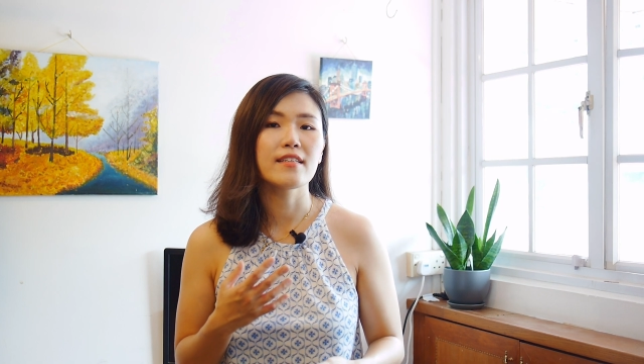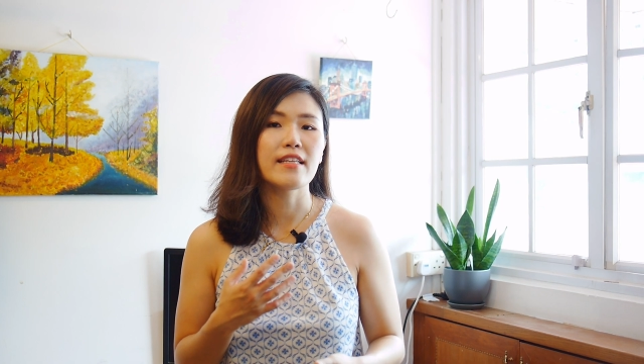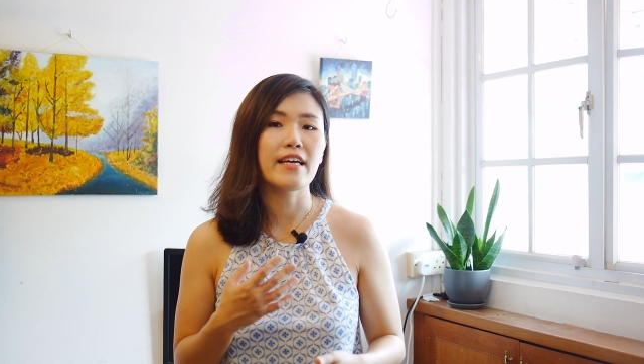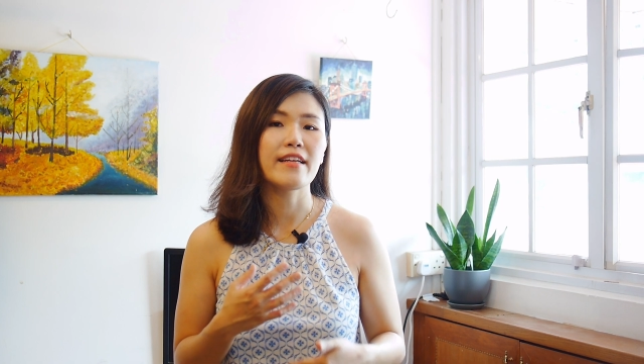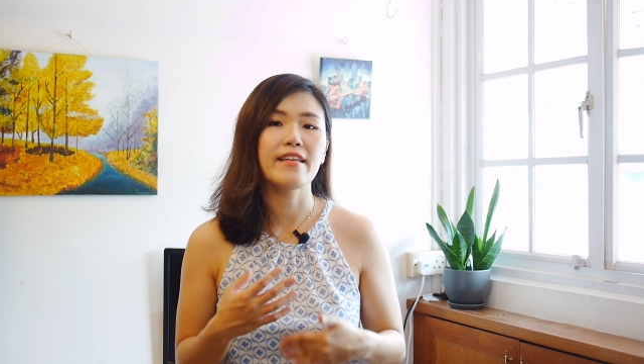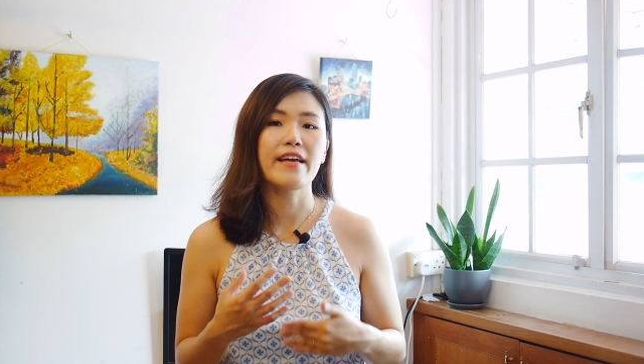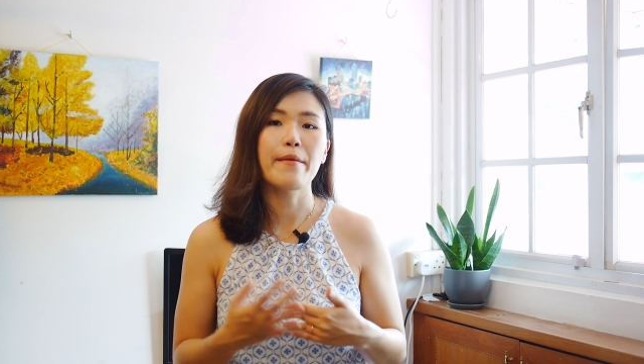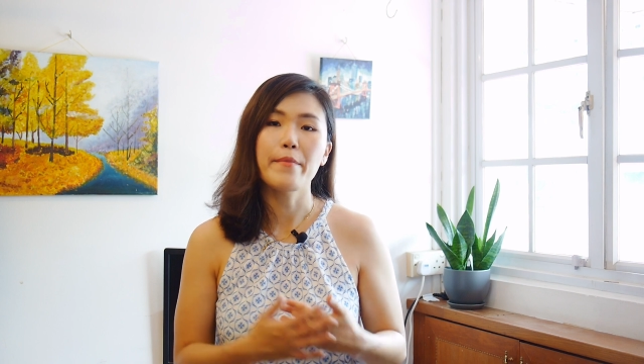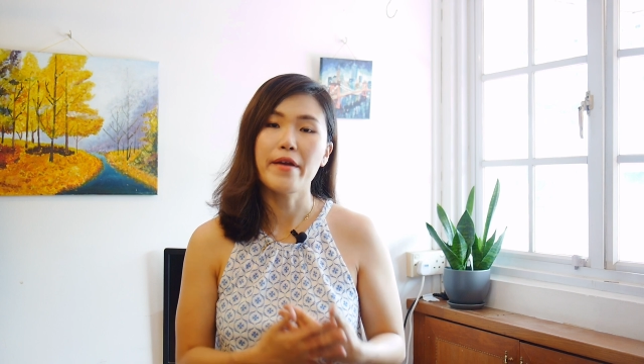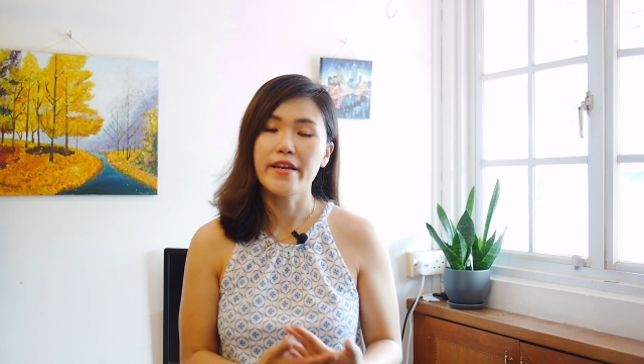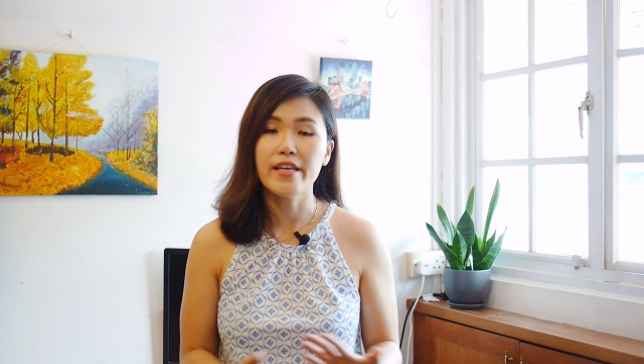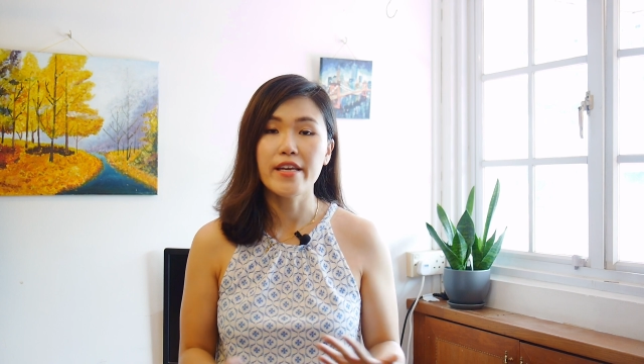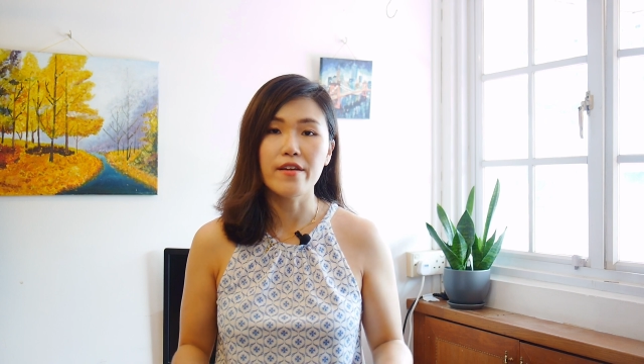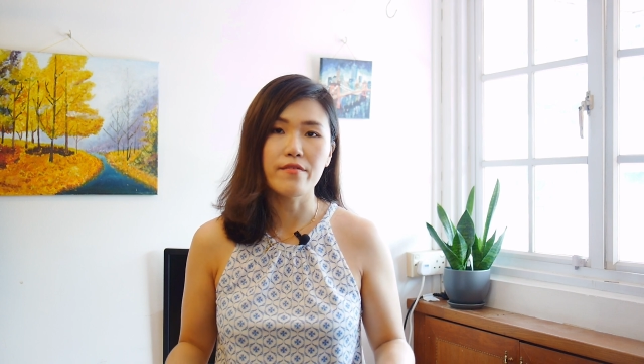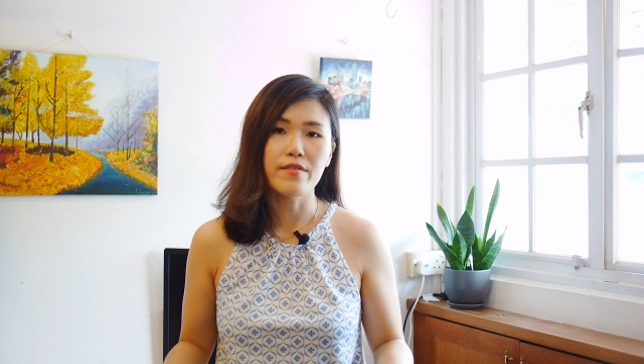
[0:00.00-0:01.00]
that there are
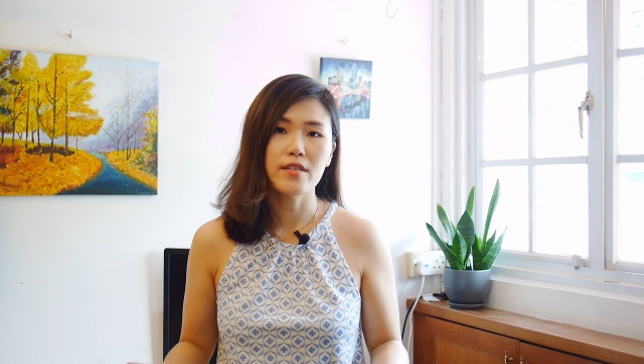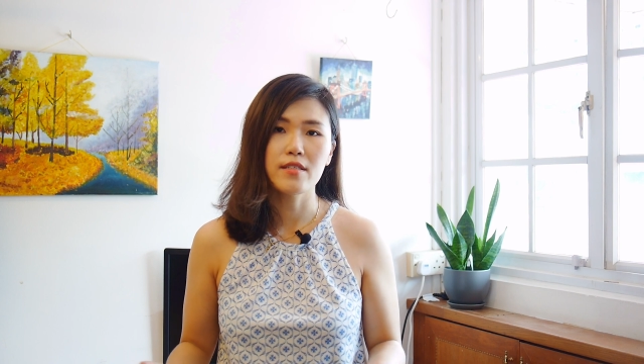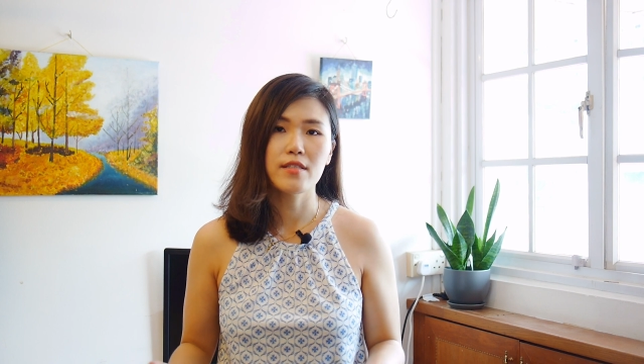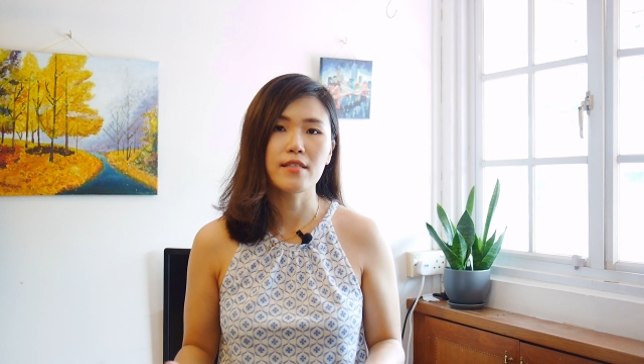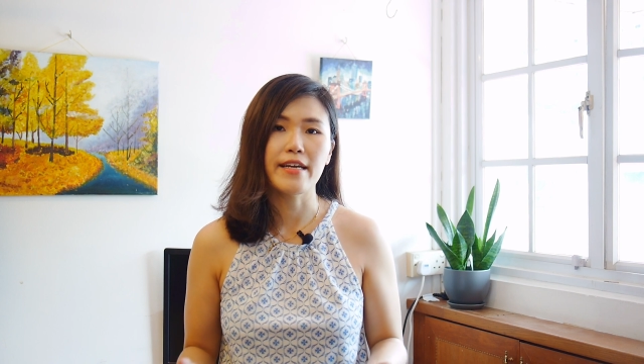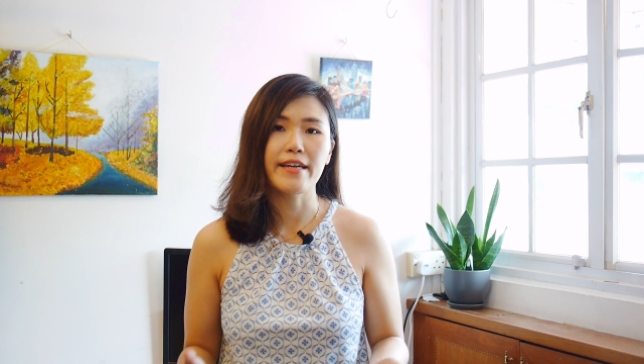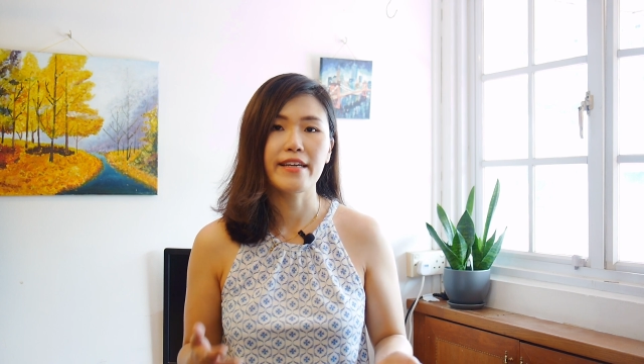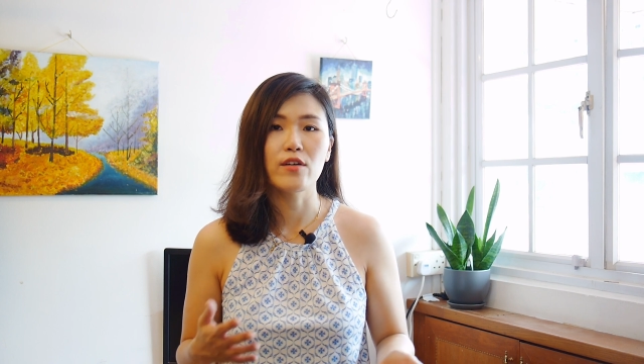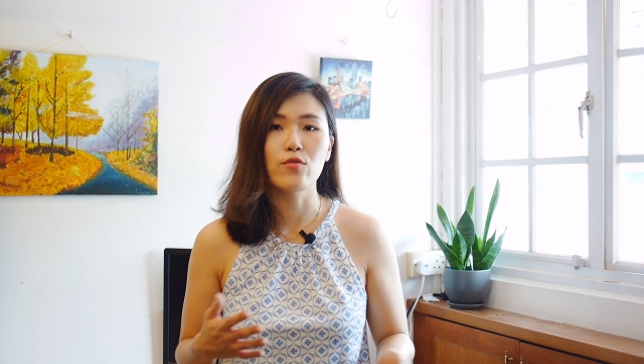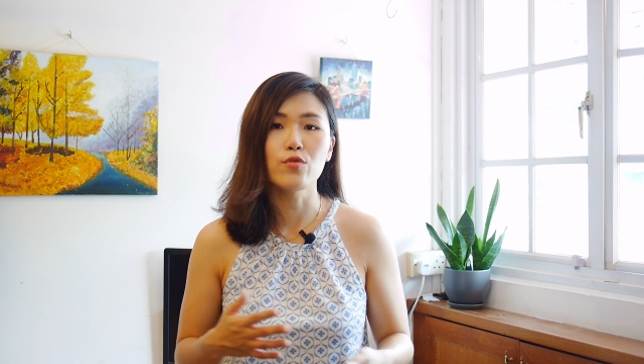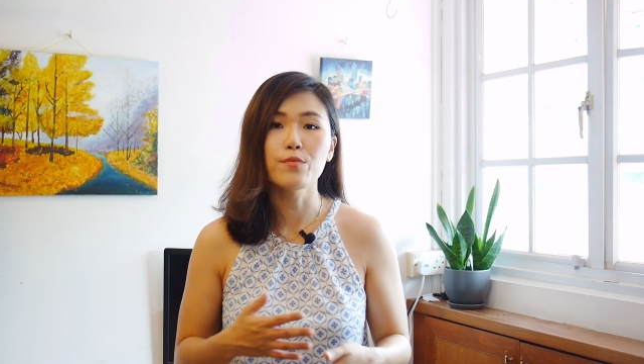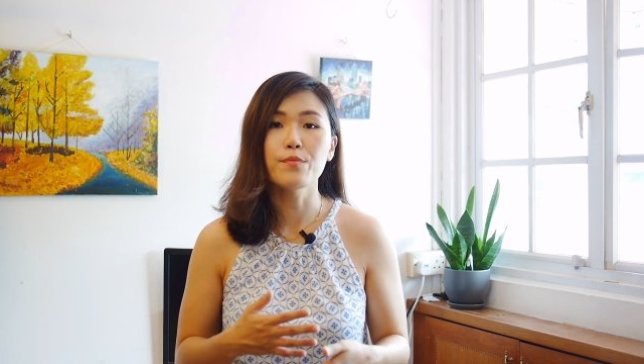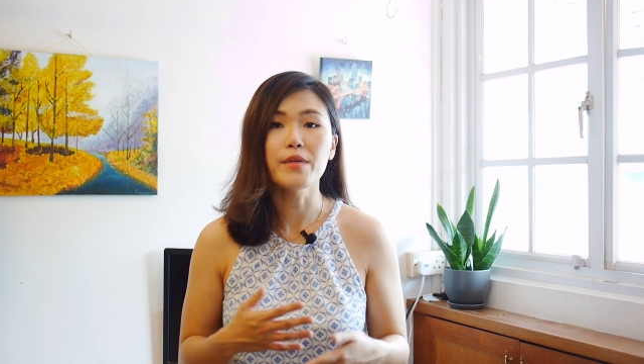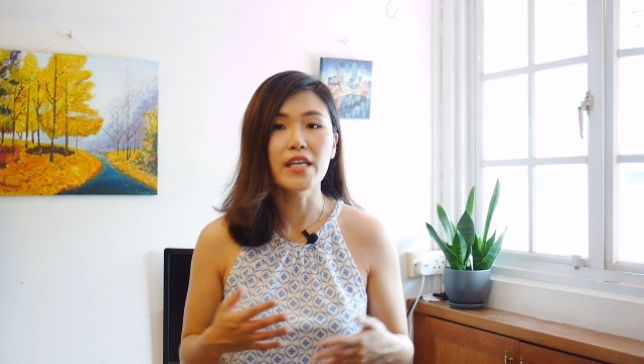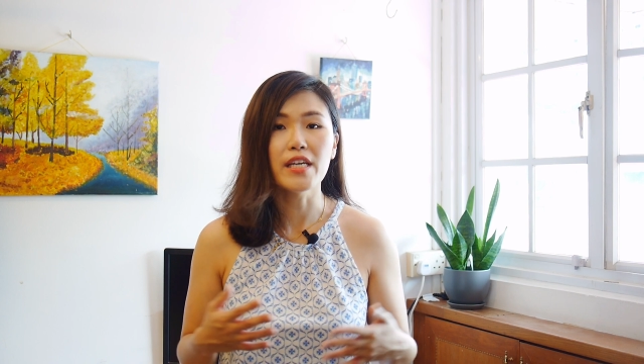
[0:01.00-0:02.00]
many areas that
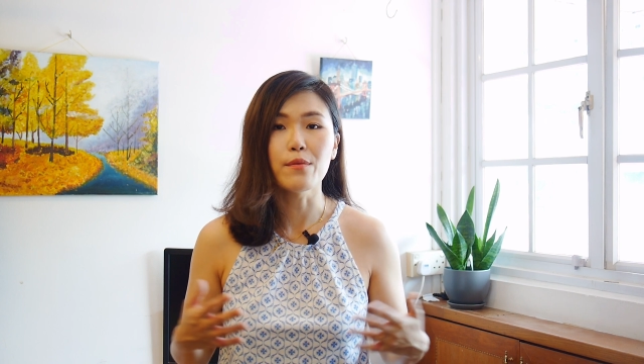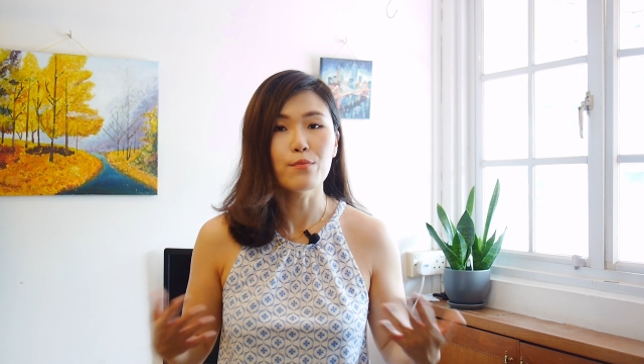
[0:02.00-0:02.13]
could be